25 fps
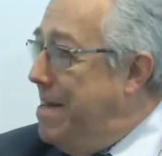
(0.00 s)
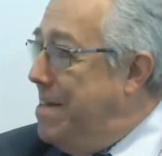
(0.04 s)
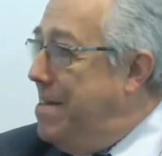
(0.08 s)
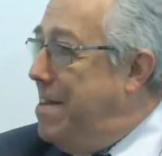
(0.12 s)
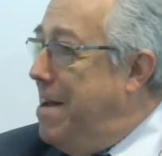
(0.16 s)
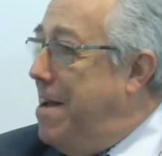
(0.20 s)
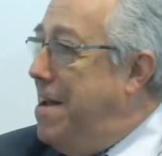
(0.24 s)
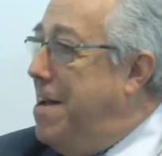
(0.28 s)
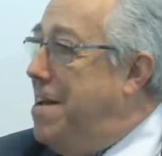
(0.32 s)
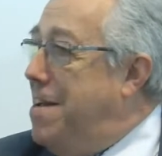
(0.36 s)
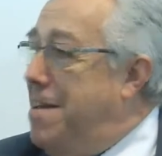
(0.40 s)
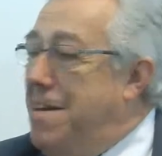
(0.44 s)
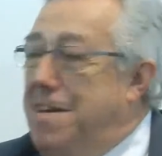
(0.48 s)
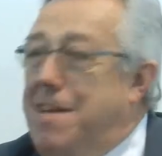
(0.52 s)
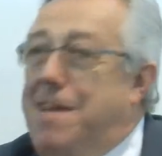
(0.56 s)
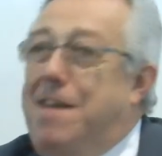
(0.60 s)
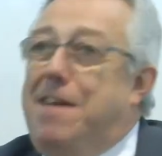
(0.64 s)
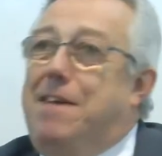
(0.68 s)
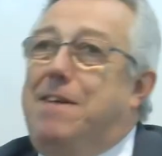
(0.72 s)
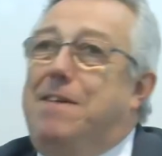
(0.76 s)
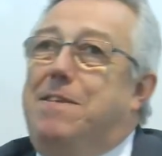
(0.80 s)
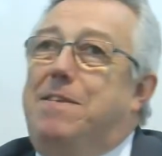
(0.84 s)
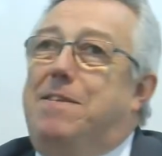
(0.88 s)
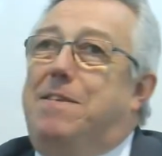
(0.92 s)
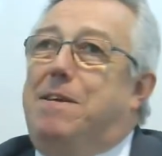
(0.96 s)

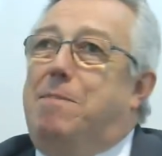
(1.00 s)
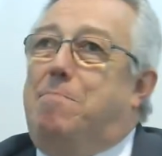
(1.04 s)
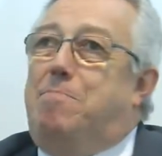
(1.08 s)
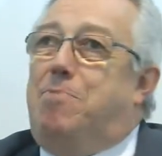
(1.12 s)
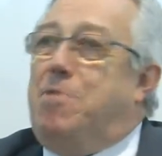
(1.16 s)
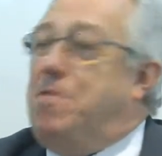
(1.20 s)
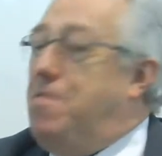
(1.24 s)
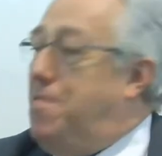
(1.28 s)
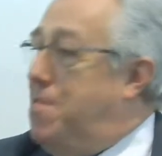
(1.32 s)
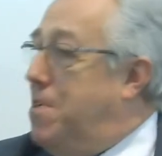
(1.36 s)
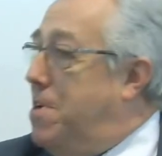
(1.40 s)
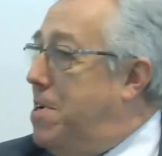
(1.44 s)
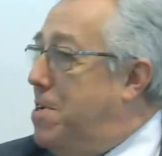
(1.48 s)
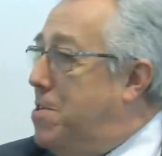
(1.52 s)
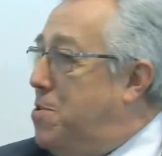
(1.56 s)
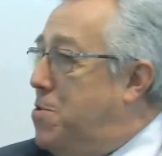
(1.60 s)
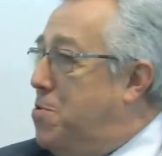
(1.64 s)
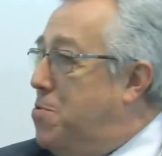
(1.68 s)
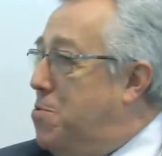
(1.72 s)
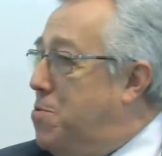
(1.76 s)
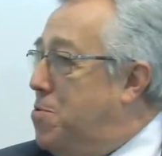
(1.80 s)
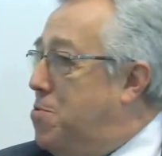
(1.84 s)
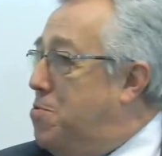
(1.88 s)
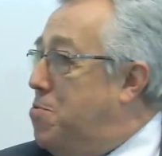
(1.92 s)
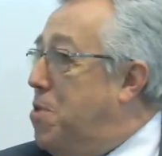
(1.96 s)
They prefer
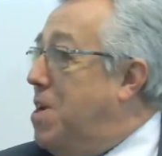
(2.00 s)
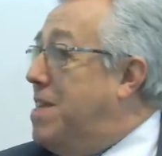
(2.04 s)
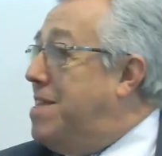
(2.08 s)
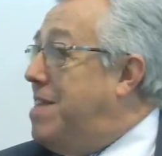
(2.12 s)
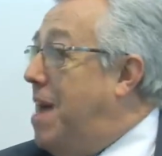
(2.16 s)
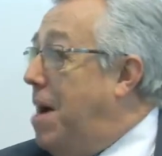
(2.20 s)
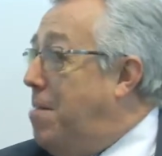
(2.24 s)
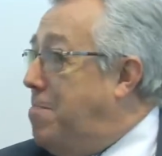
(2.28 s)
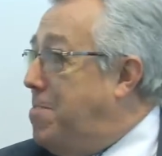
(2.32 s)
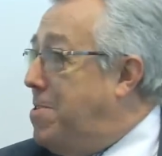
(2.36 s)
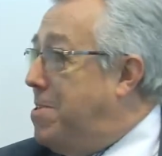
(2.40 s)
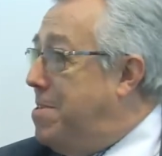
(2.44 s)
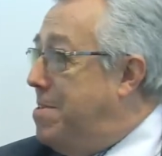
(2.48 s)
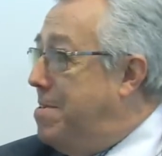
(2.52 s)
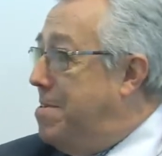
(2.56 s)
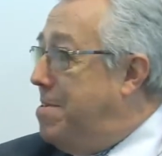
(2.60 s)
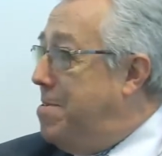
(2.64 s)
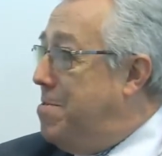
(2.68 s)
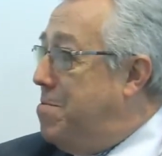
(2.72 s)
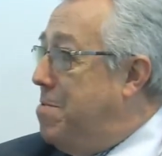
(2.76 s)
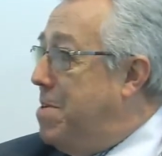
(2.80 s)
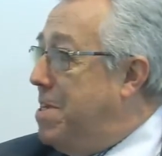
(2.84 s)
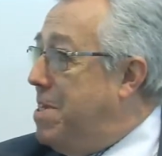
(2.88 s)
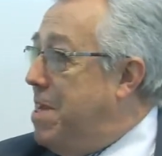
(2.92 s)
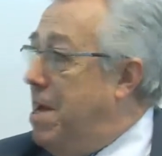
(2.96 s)
to adapt,
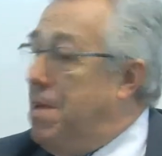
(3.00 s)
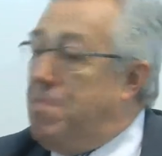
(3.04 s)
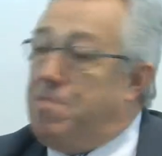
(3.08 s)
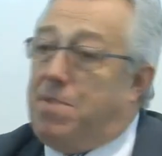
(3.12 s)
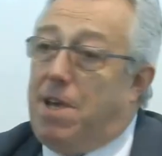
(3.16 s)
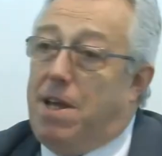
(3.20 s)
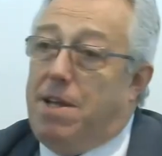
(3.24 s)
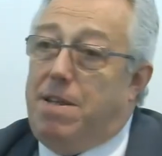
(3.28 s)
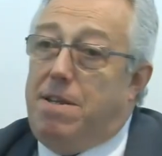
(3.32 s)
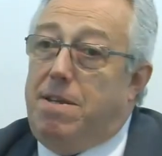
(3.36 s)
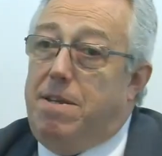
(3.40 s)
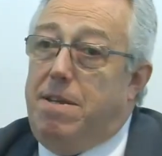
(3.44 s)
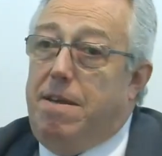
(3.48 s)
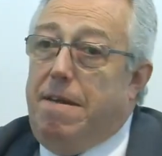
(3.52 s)
to adapt.